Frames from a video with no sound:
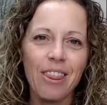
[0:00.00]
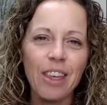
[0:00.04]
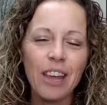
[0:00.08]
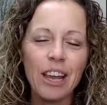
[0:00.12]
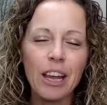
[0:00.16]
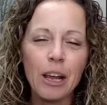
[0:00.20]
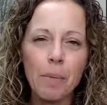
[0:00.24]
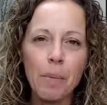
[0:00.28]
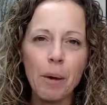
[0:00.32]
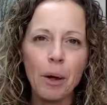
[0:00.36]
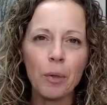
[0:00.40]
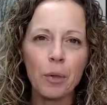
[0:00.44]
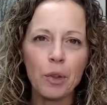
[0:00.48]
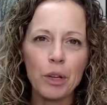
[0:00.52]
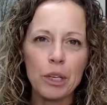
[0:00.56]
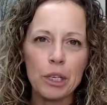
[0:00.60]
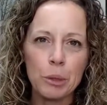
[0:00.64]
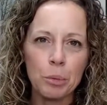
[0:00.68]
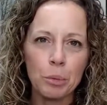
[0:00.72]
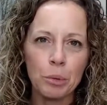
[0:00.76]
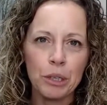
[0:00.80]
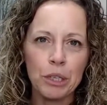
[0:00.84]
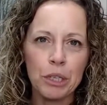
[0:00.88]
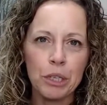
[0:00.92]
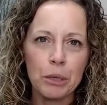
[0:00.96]
think about these
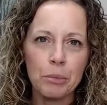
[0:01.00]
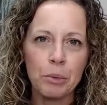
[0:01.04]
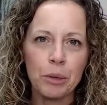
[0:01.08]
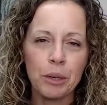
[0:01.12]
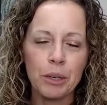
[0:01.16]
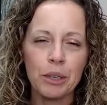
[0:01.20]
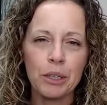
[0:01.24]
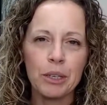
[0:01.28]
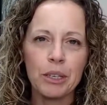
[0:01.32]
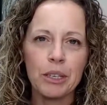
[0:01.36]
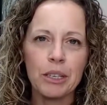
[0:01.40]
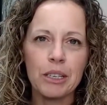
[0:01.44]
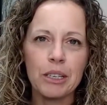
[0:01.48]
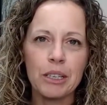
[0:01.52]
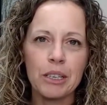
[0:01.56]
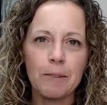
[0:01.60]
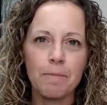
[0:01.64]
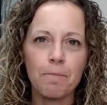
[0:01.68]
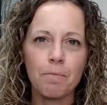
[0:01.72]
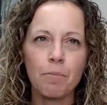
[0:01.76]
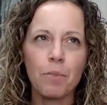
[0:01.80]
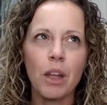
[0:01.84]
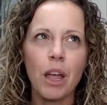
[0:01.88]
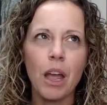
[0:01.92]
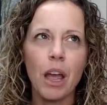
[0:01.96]
principles,
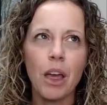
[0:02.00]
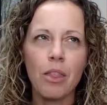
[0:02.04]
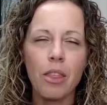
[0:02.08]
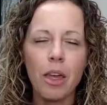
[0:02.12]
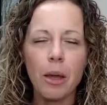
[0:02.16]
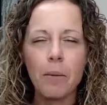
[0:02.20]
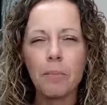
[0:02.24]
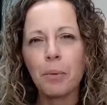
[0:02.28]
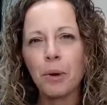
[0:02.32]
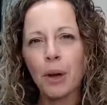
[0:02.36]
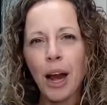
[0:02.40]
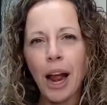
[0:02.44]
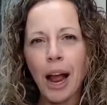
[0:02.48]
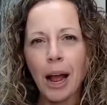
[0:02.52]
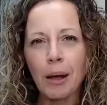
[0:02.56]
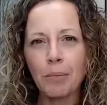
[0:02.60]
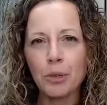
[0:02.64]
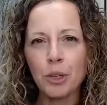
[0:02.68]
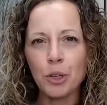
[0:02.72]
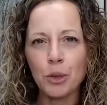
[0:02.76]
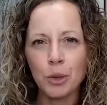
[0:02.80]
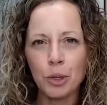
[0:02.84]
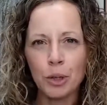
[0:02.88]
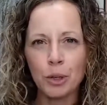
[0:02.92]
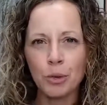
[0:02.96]
and then perhaps
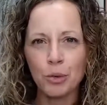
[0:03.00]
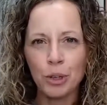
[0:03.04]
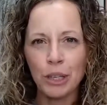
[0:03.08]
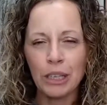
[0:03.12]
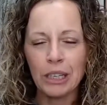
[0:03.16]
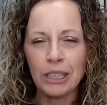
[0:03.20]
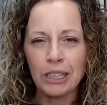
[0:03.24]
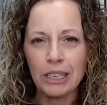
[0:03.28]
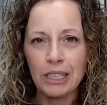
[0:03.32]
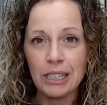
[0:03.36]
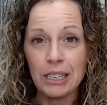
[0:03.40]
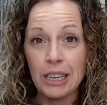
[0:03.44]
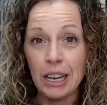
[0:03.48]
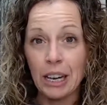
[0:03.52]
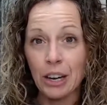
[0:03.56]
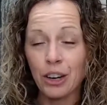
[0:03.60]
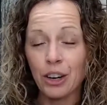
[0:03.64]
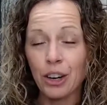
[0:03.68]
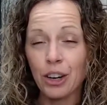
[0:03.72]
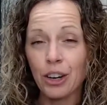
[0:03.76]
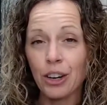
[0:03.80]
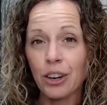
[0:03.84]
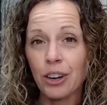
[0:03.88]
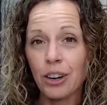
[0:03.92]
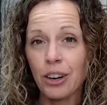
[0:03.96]
you can
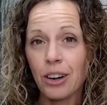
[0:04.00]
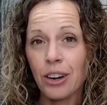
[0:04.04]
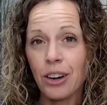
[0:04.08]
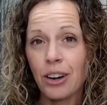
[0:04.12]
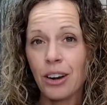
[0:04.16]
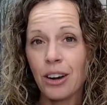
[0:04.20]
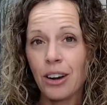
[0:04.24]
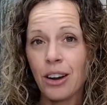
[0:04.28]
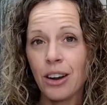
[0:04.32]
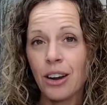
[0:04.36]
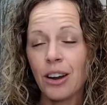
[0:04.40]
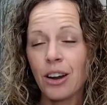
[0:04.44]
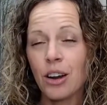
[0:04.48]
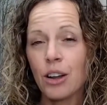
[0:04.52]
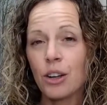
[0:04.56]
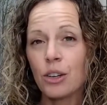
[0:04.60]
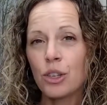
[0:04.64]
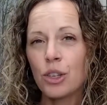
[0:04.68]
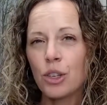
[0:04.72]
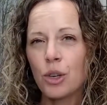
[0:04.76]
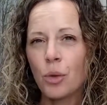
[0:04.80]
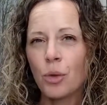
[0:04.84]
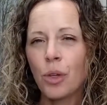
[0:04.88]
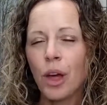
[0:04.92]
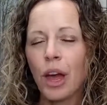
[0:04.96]
reconsider
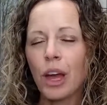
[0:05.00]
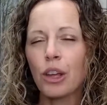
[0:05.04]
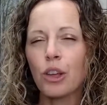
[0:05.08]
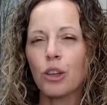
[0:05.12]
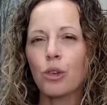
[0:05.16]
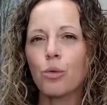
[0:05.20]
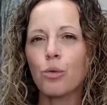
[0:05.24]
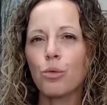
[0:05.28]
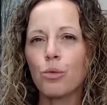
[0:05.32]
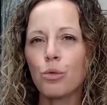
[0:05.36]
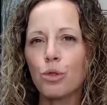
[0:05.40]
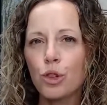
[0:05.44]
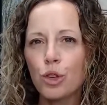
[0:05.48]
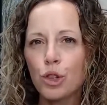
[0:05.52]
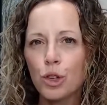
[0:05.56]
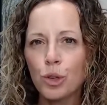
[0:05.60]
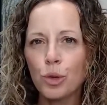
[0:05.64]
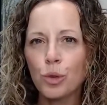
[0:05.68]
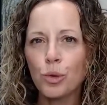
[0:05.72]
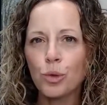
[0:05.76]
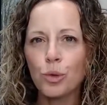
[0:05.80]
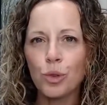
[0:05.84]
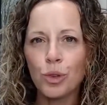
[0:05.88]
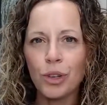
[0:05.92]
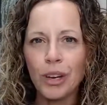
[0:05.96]
so that you
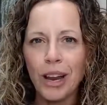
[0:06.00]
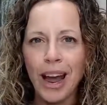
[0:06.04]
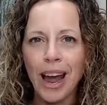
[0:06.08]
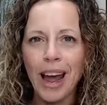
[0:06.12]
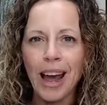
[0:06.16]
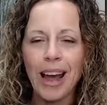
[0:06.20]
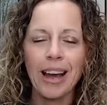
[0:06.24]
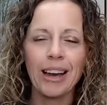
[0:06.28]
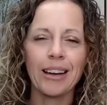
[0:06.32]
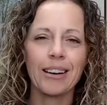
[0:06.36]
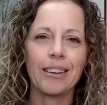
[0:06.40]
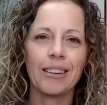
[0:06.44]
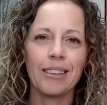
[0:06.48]
do not